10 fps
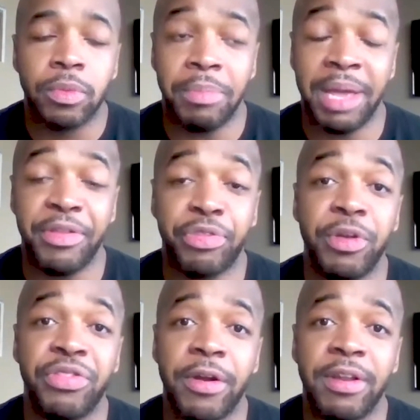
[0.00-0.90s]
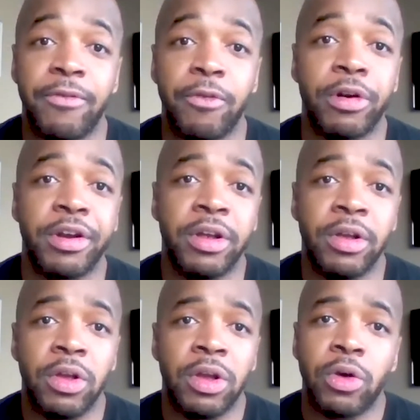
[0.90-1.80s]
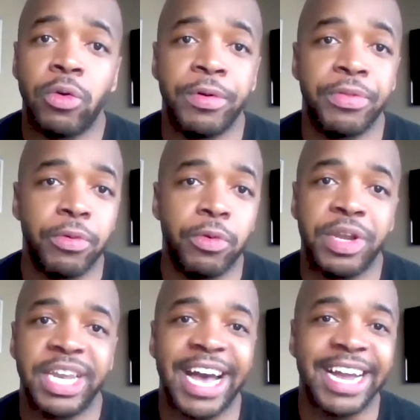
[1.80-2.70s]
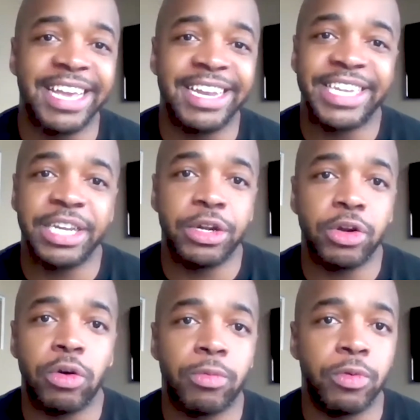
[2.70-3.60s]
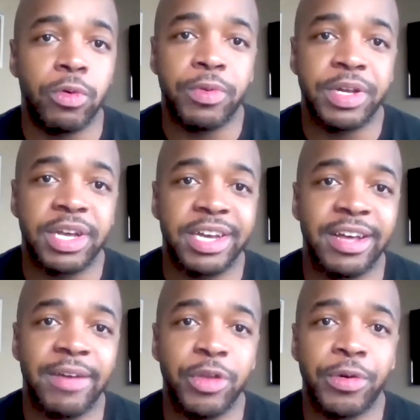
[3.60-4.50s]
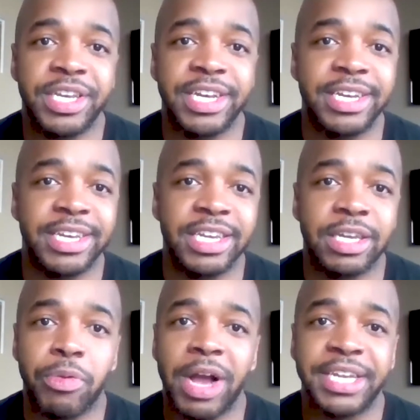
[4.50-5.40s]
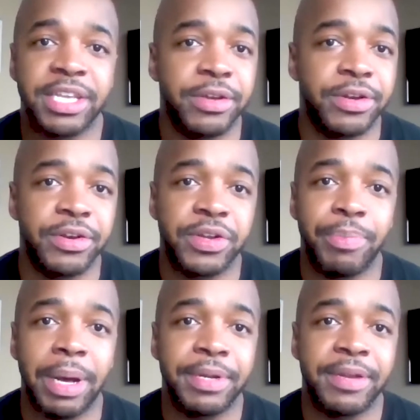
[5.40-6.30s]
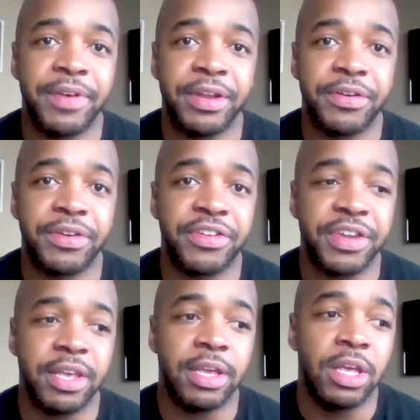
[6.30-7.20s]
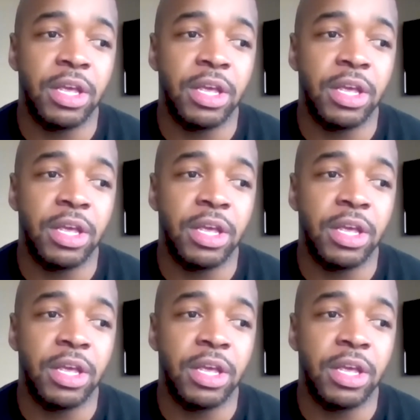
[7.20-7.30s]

maybe 3:34, going through the docket, sitting in the courtroom with a few of the judges, the prosecutors, and public defenders to see